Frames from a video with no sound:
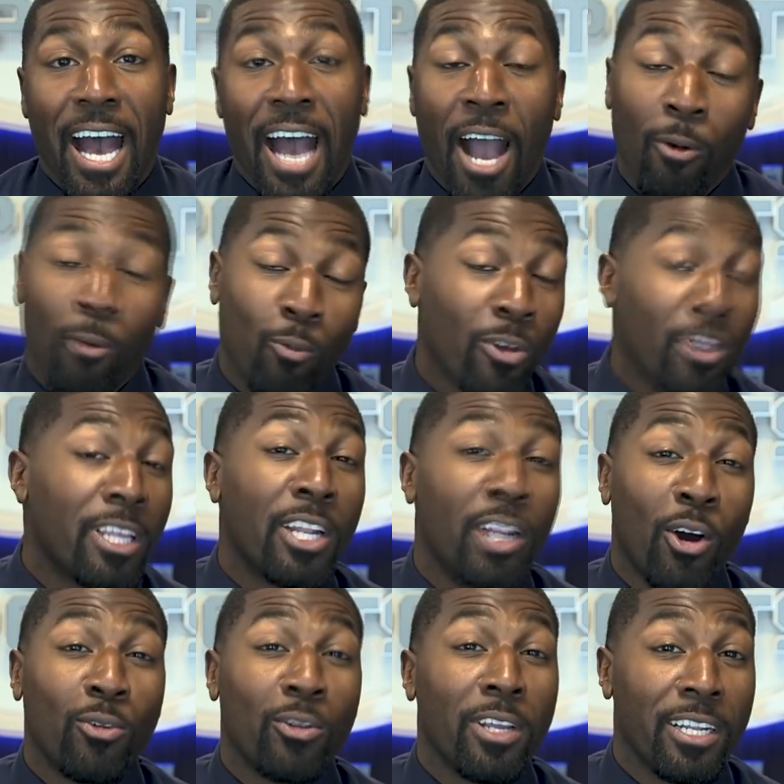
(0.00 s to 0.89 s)
I really
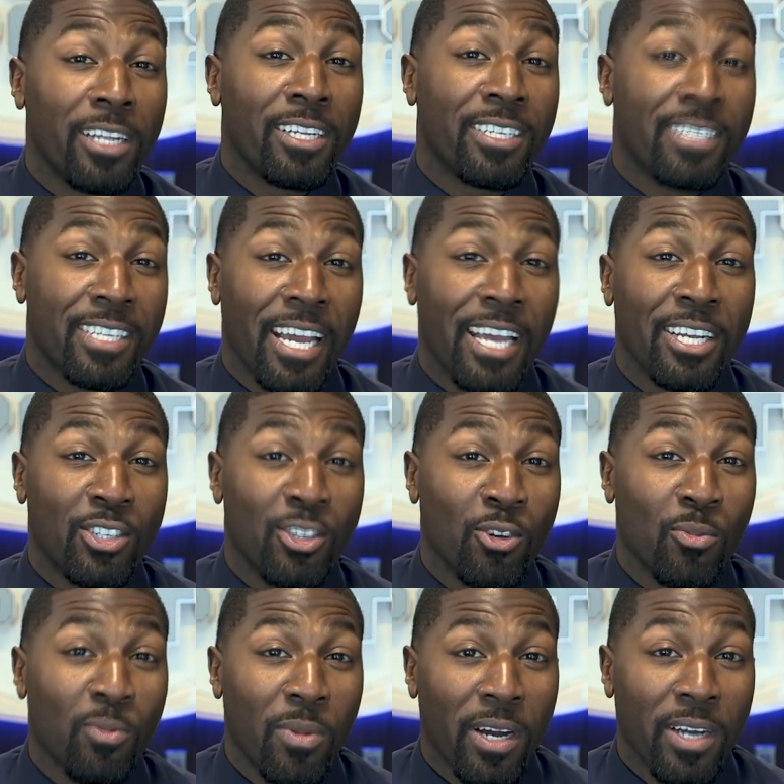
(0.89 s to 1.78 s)
don't need to say
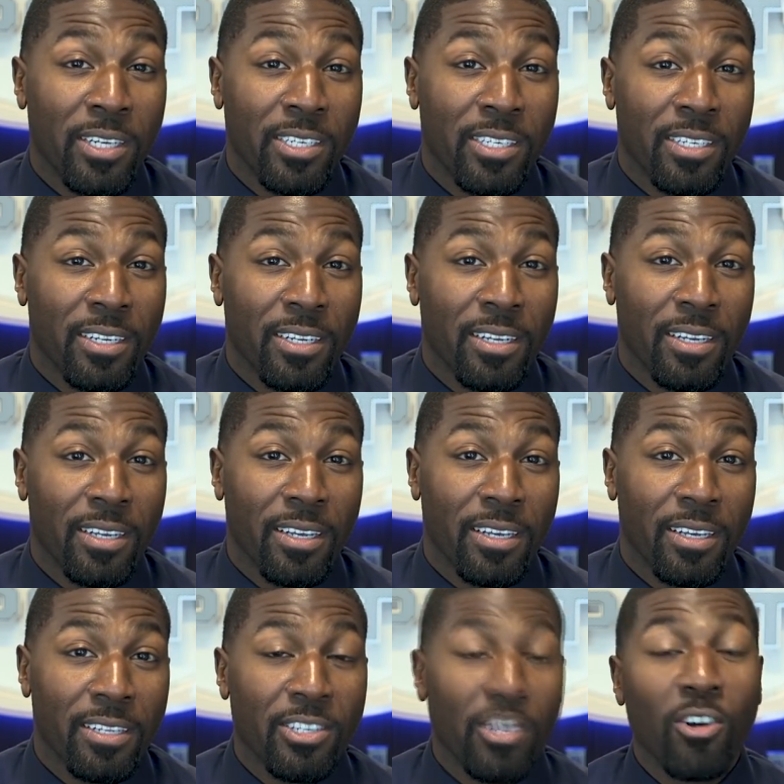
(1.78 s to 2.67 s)
too much.
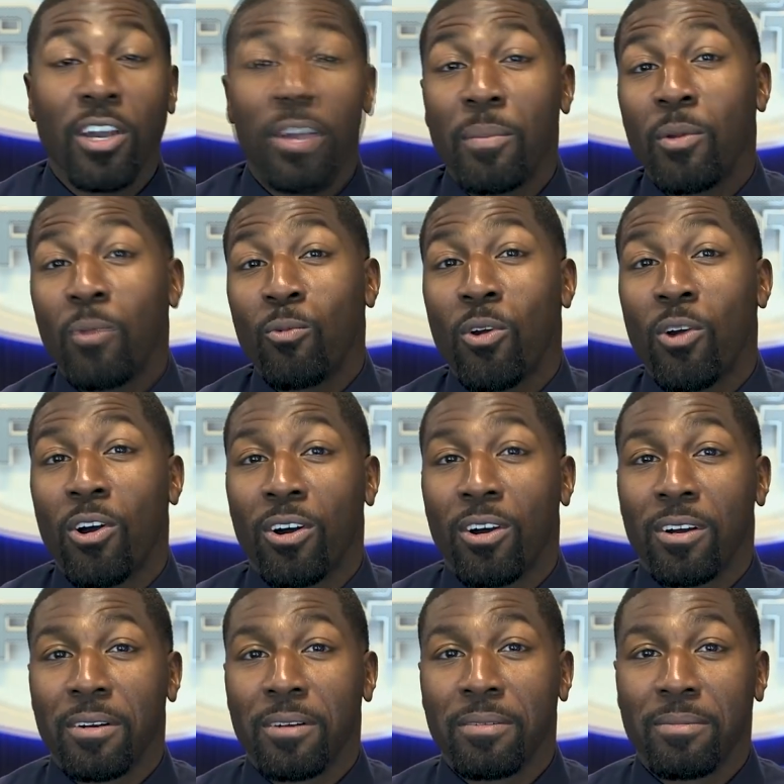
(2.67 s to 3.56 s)
Don't get me
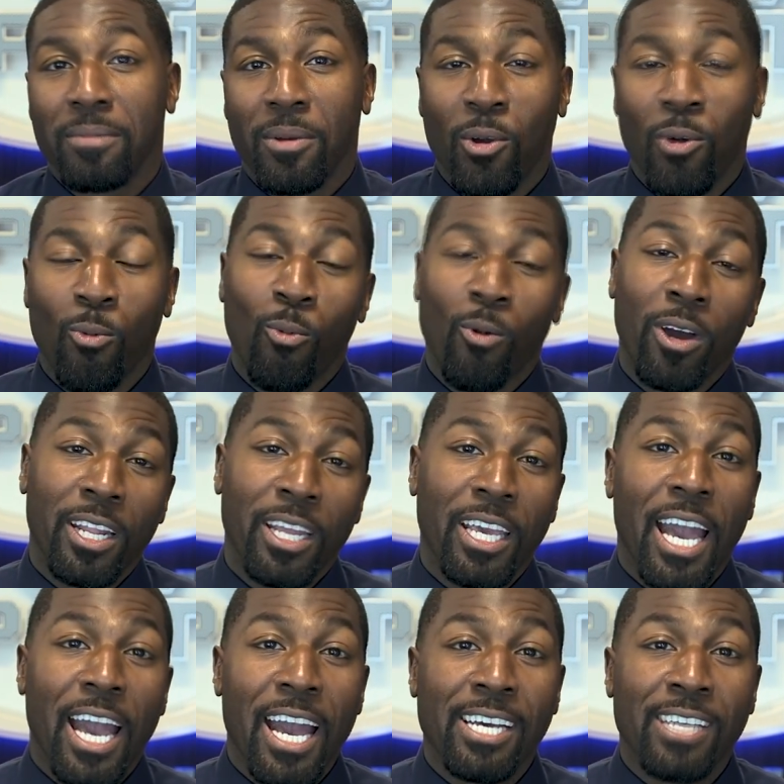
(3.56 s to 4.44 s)
wrong. What
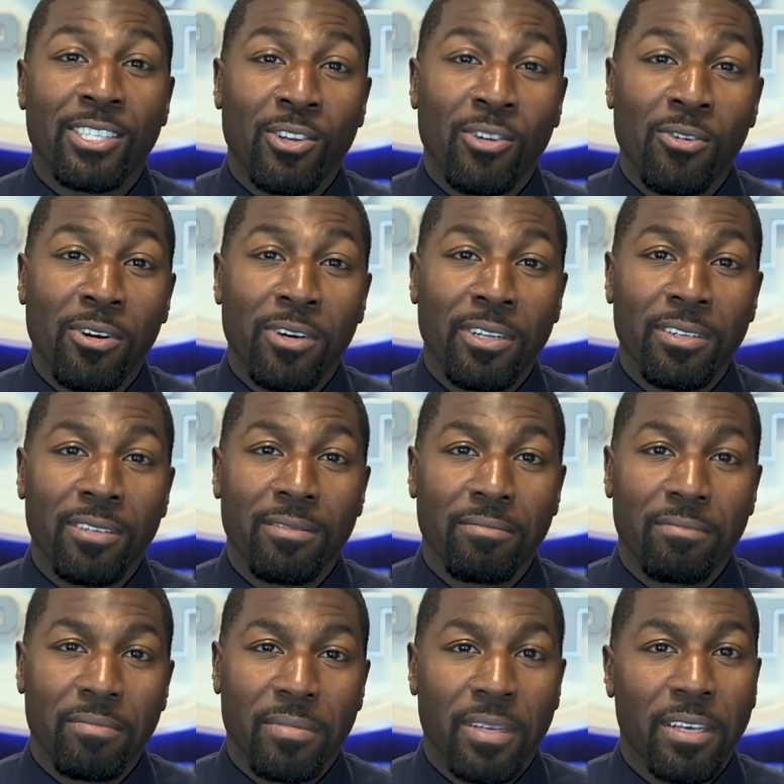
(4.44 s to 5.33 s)
he has on,
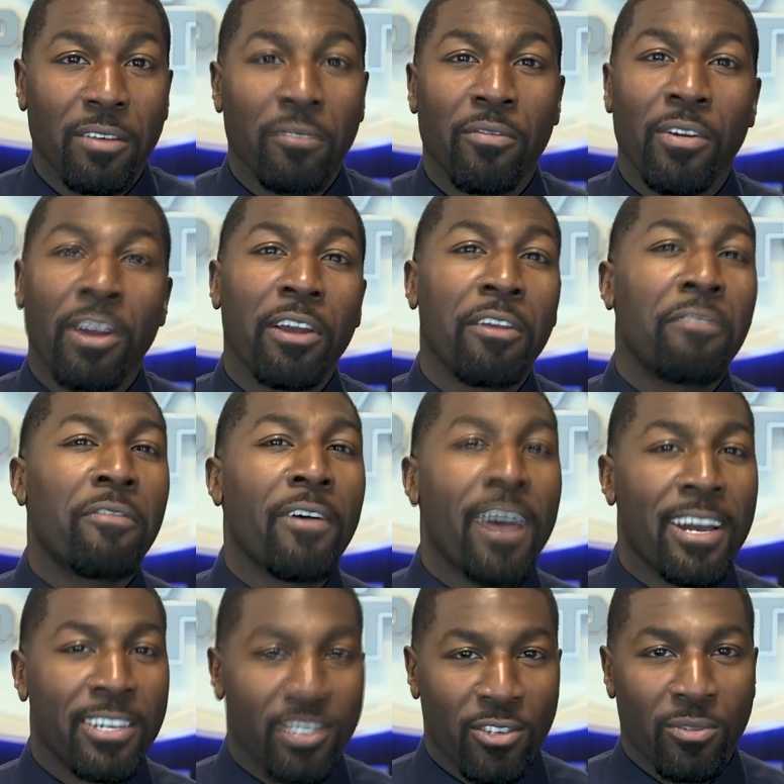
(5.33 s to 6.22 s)
very
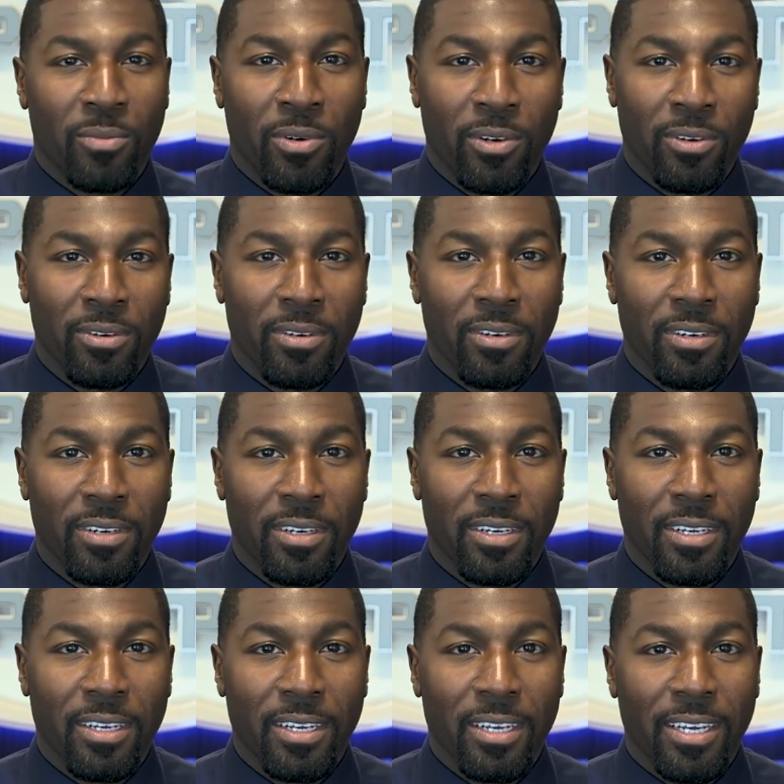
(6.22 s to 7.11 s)
fashionable.
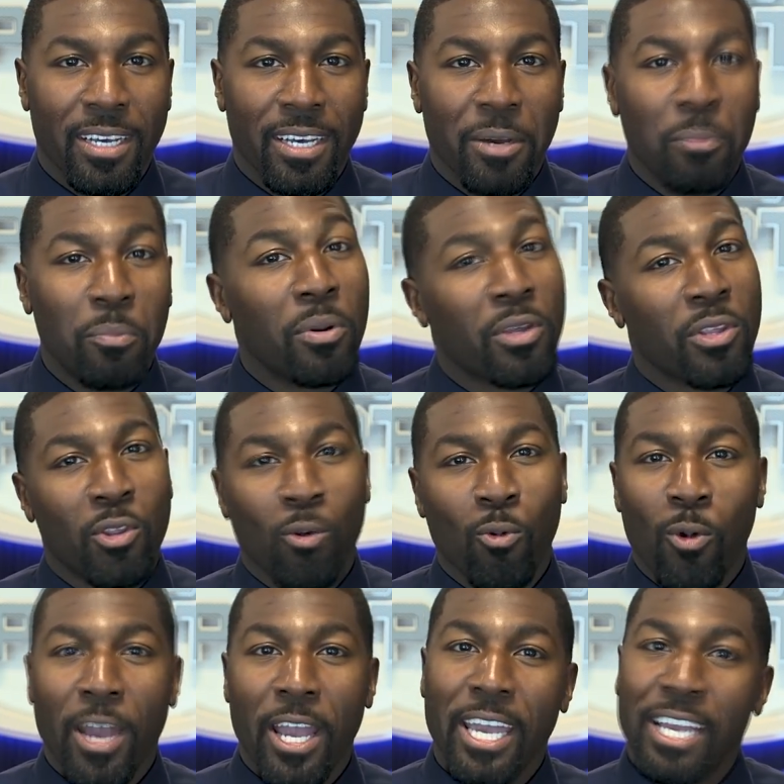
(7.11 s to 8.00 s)
But the
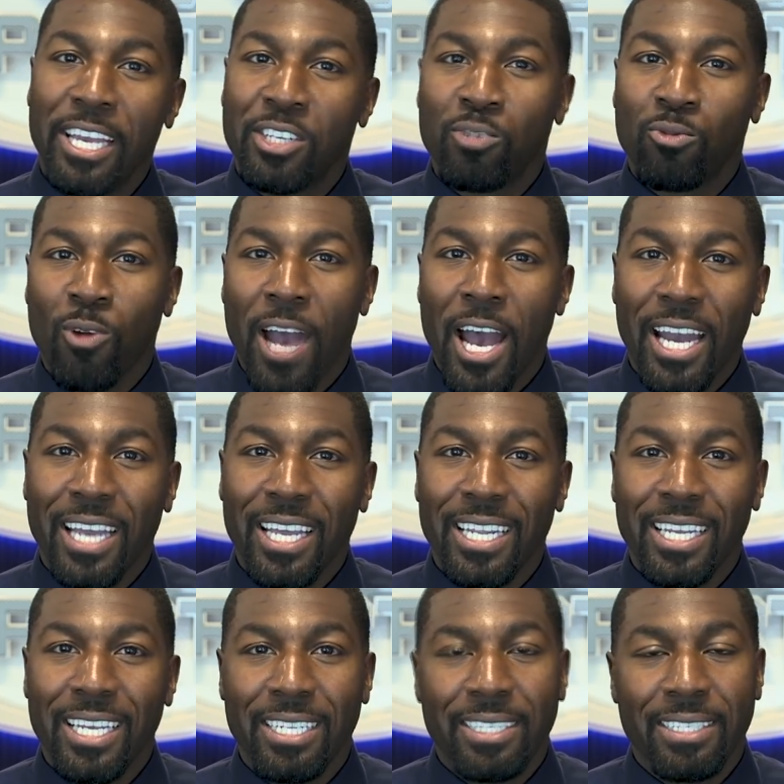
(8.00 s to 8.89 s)
way he's
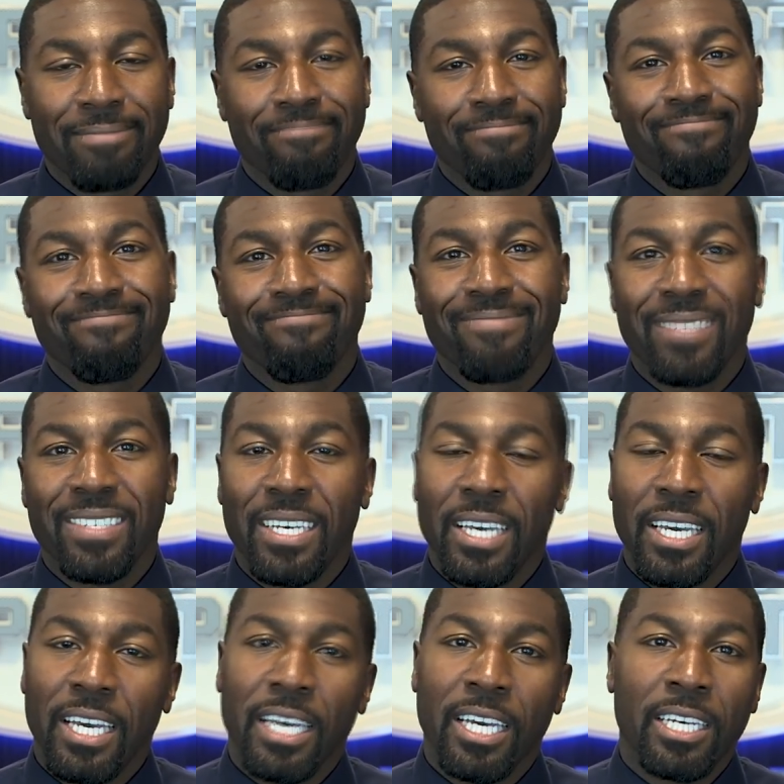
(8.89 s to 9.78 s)
rocking it,
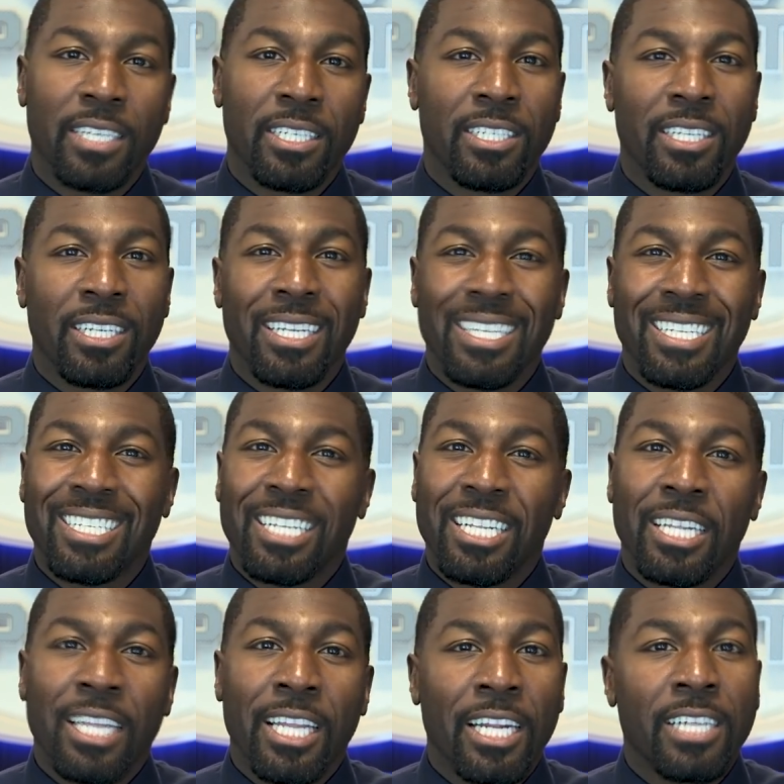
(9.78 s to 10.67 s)
yeah,
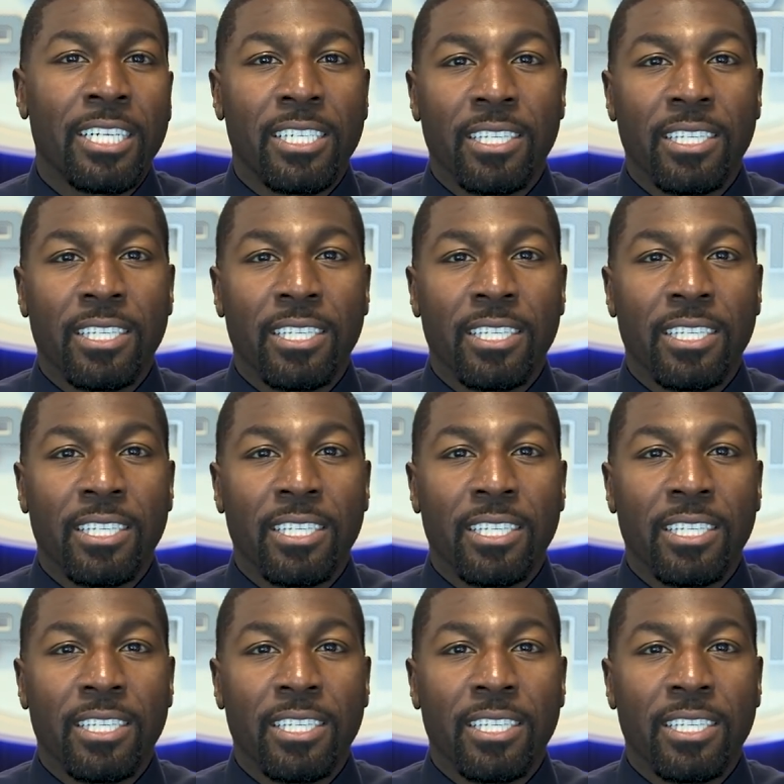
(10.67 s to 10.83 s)
let it